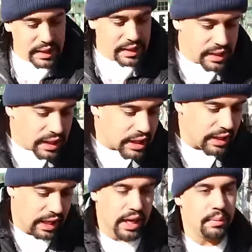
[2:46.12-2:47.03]
this sneaker
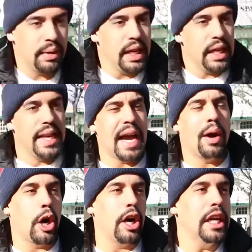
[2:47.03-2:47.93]
game
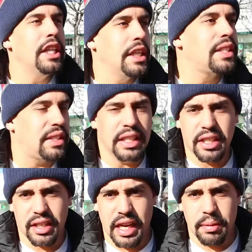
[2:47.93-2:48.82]
now are in this
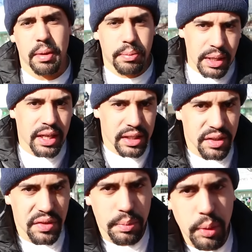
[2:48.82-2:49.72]
sneaker game because
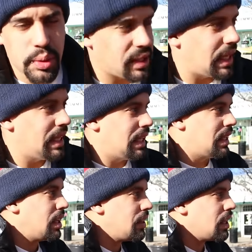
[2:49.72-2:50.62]
of the Boost, and
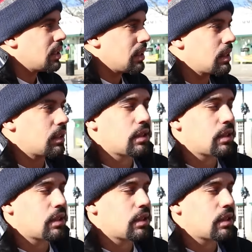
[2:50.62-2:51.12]
then they're